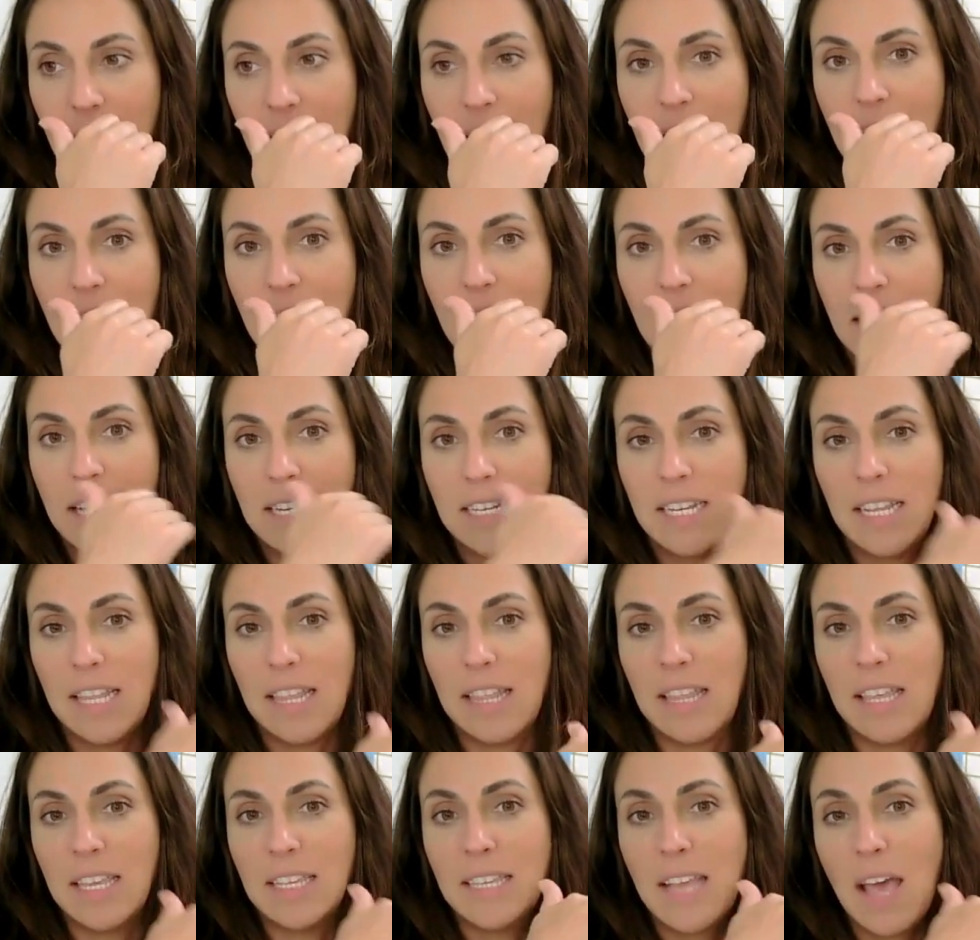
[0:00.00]
And
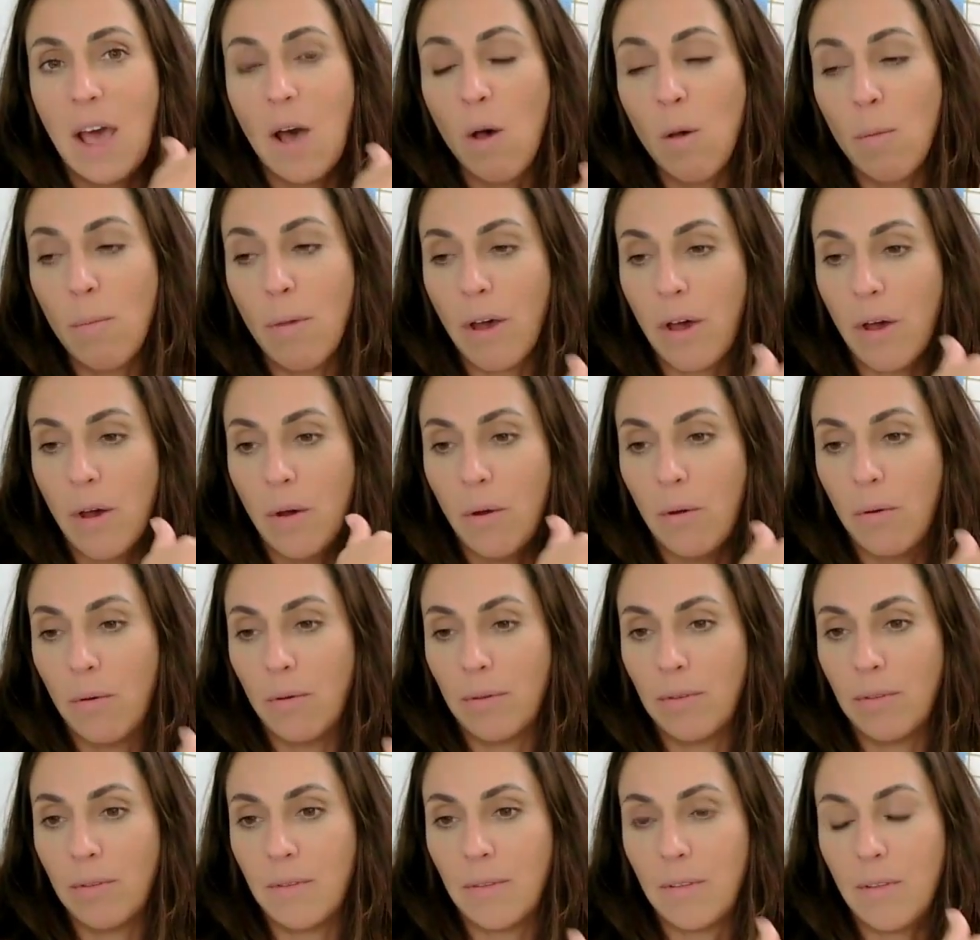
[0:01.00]
this
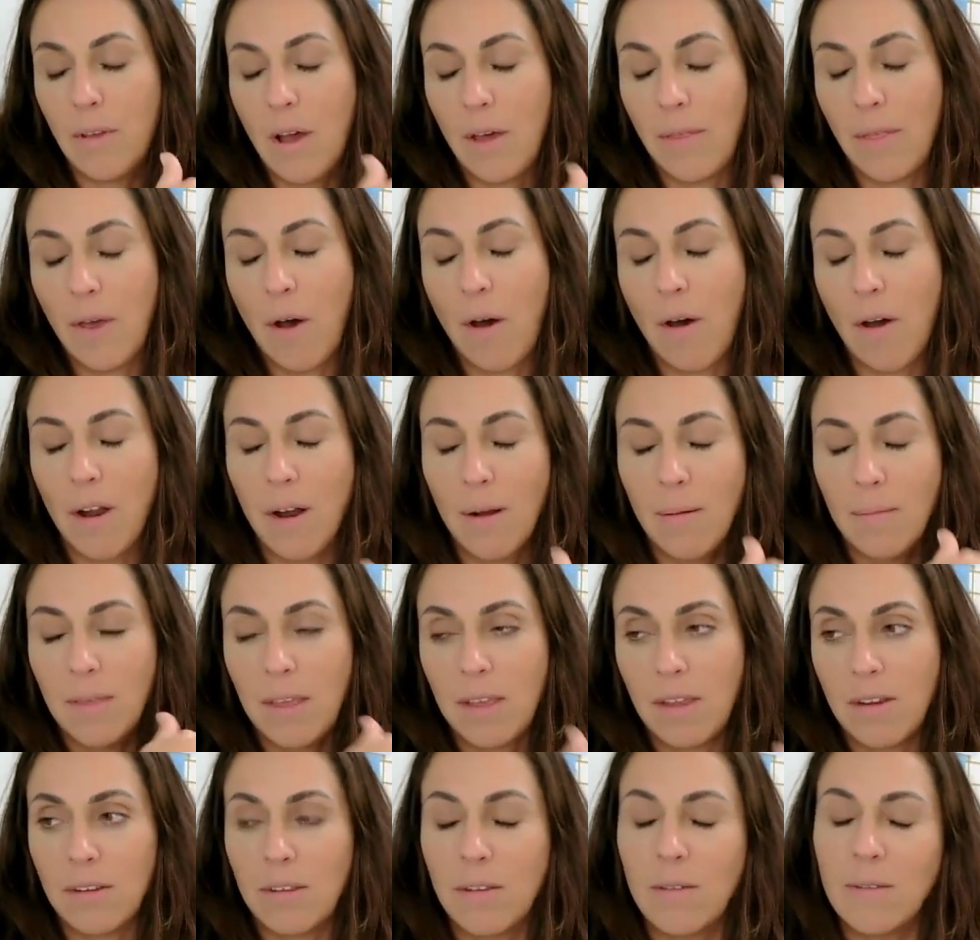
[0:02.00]
elbow on the
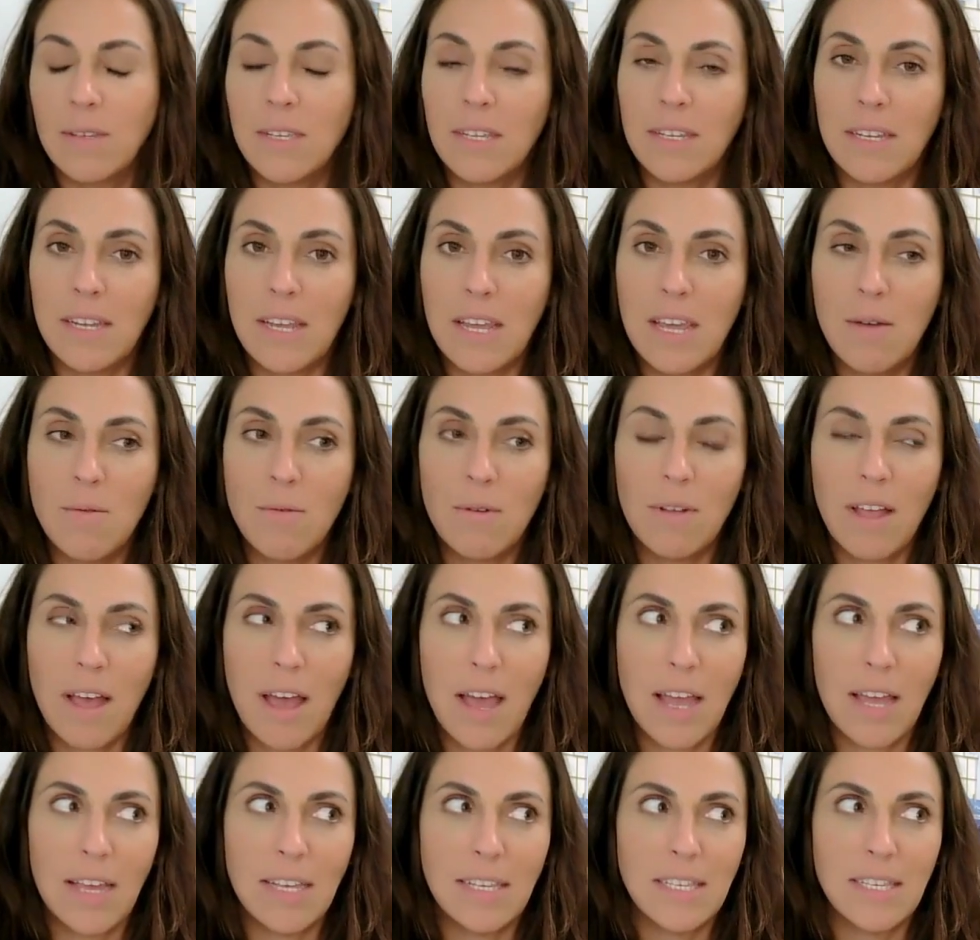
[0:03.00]
arm that you're using to
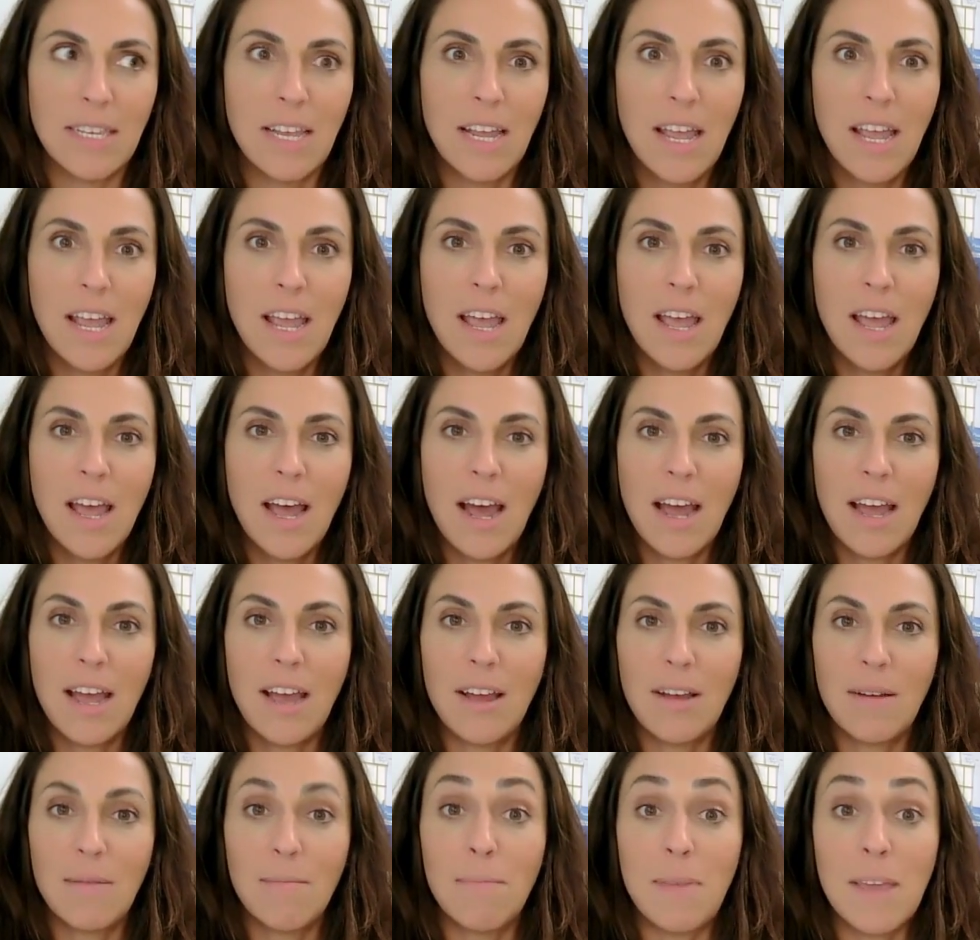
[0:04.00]
equalize,
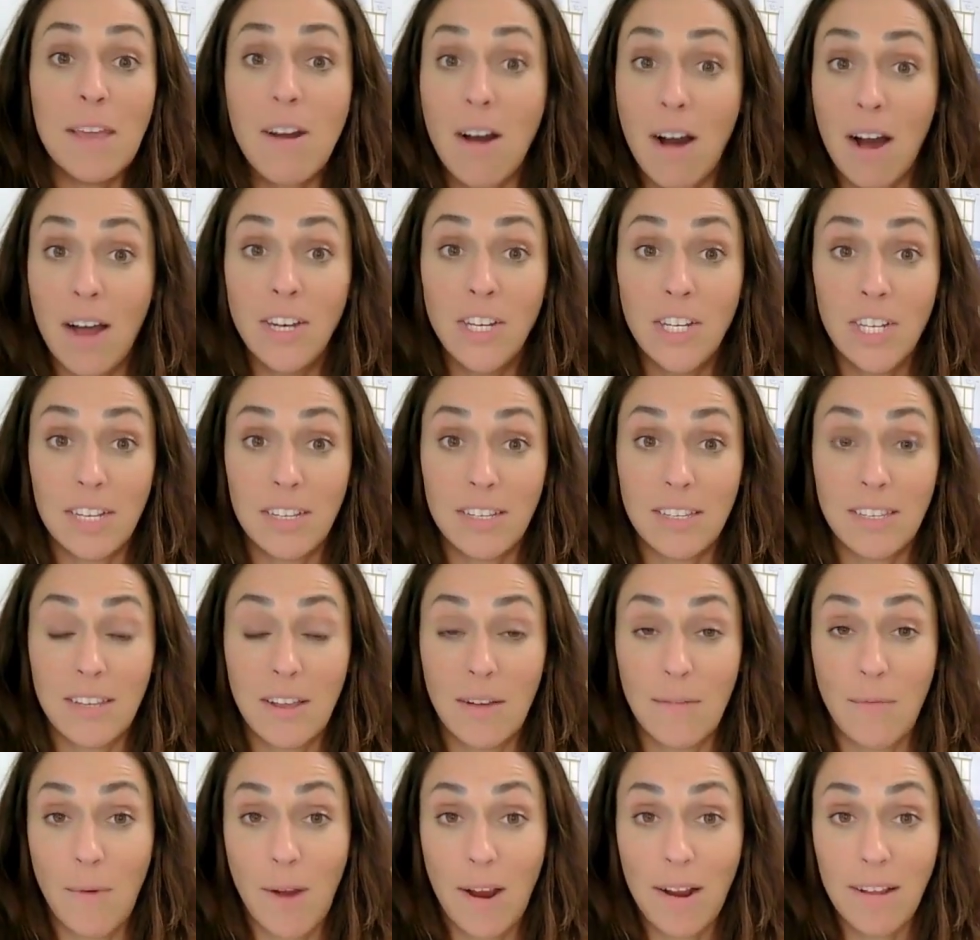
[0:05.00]
be conscious
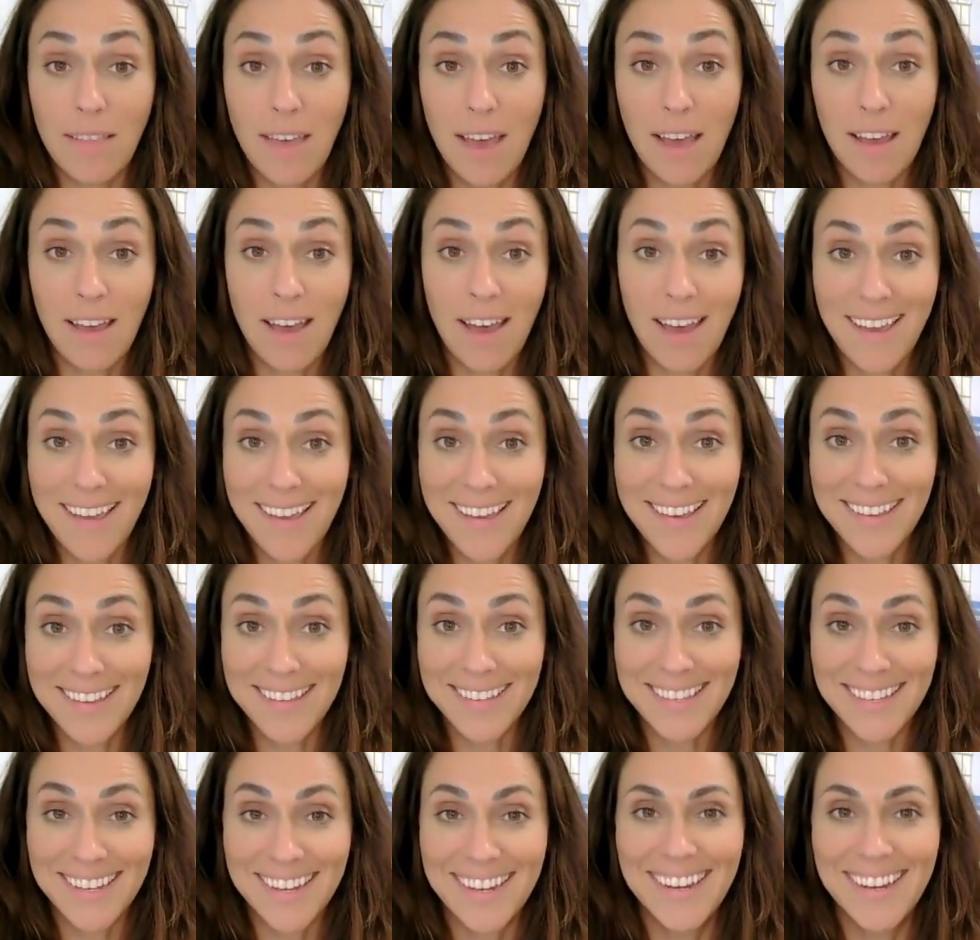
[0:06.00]
of where that guy is.